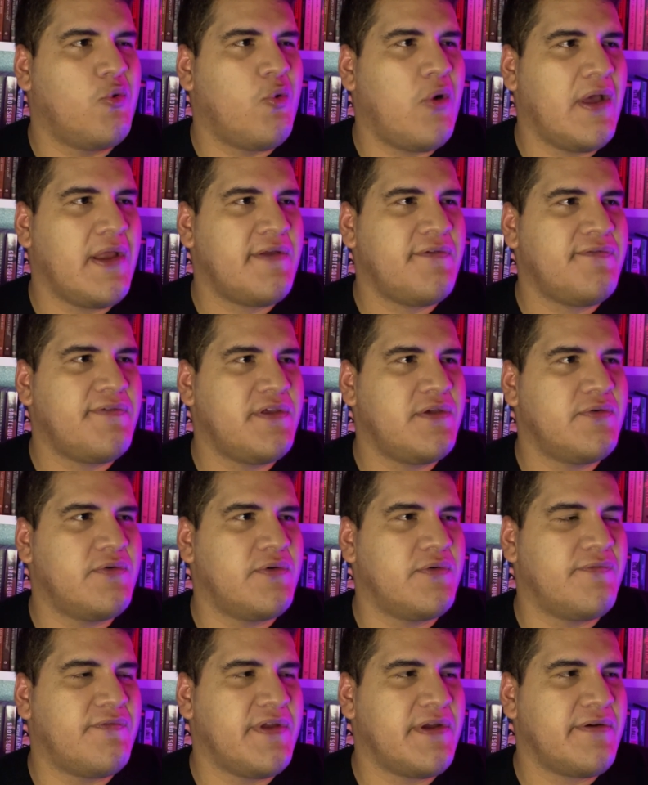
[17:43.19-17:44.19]
quite a
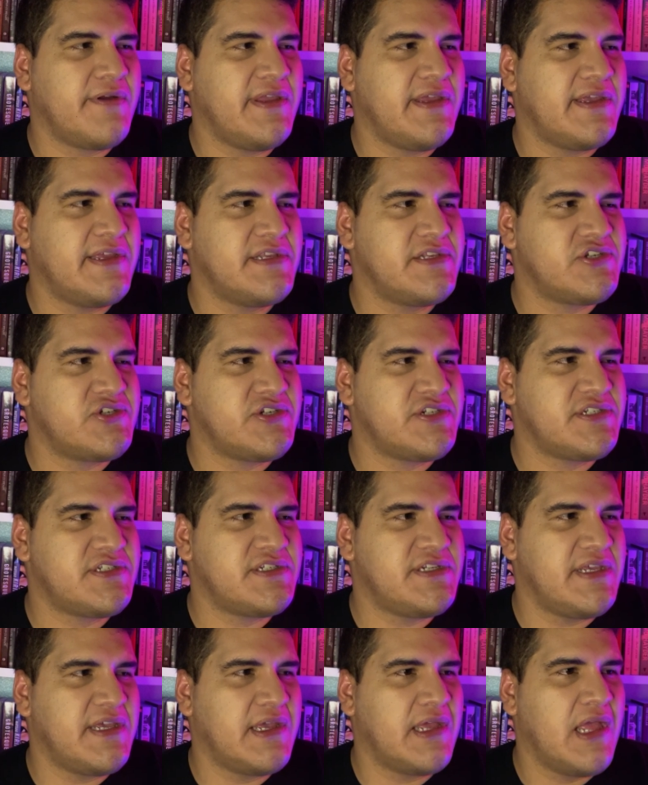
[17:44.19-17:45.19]
few very
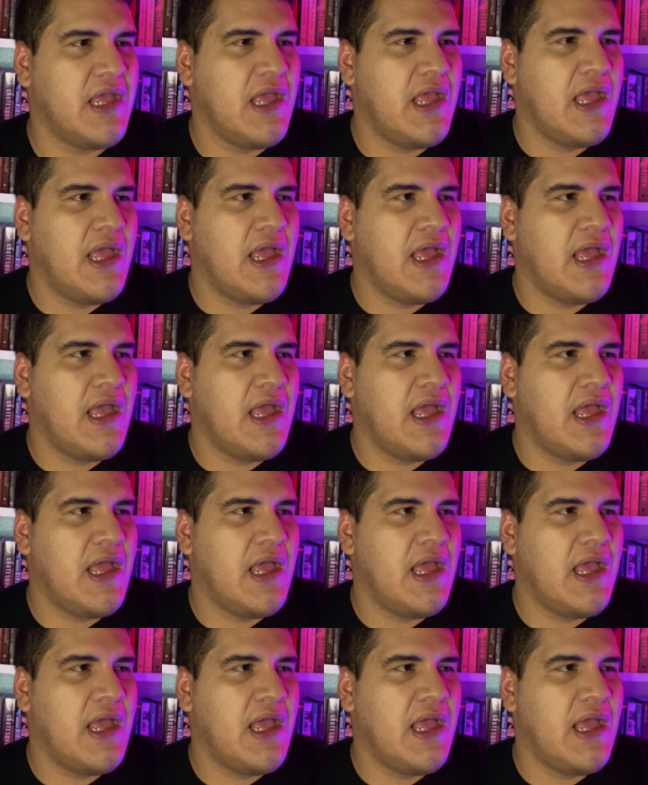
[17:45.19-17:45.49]
interesting